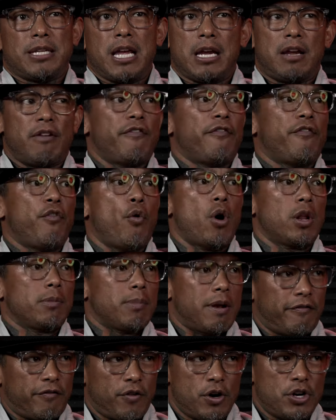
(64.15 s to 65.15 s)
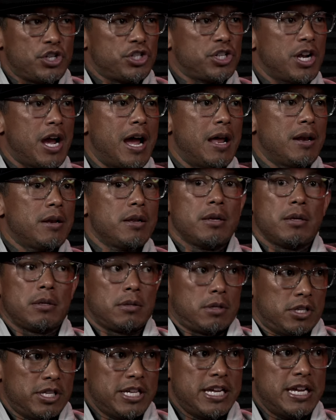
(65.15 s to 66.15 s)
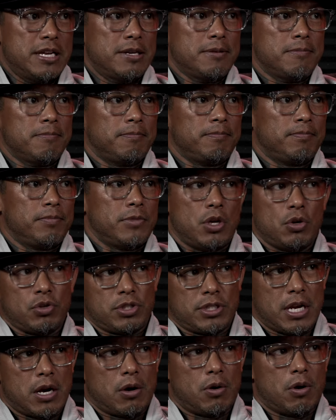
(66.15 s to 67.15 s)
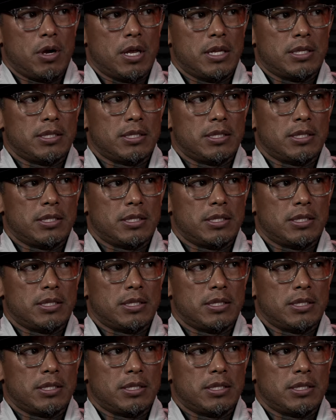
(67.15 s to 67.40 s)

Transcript: taking fourth, my first shot, clean, no steroids.